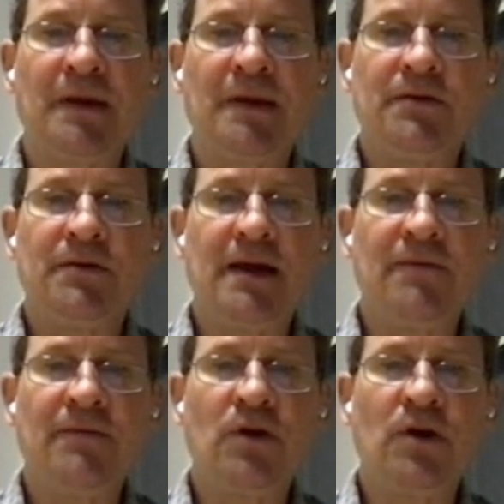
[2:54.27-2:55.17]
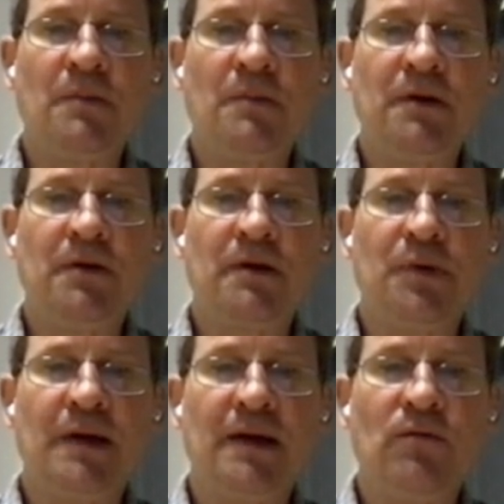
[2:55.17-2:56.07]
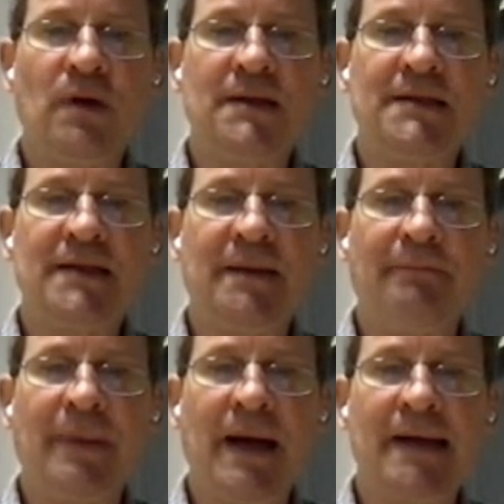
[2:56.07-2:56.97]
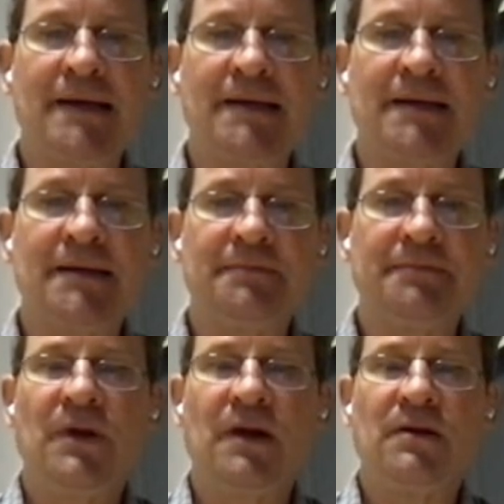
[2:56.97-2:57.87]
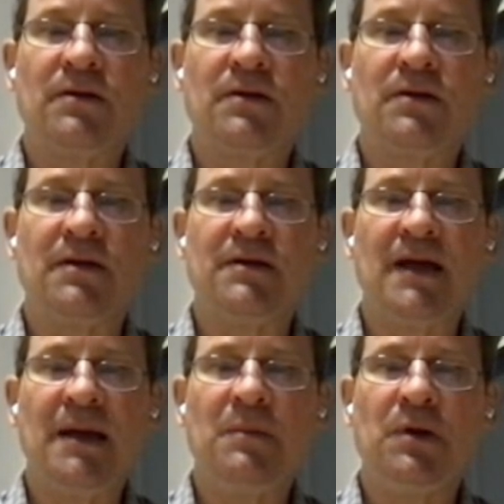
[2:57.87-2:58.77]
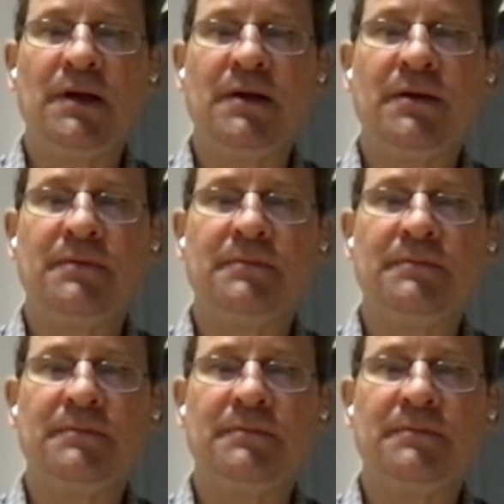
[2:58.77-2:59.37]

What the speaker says: You take a verb and you're putting it one step back. Take a look at the table here.